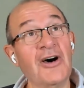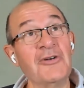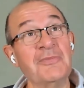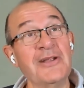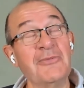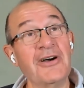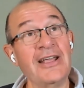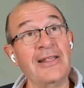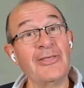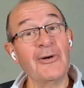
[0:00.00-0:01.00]
told me
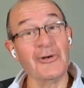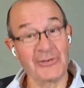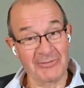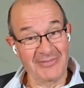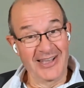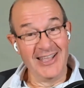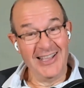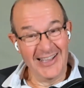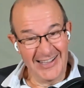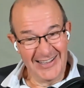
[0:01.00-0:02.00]
what he thought.
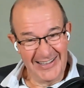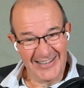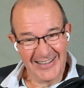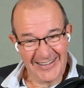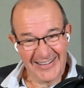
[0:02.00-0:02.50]
Yeah.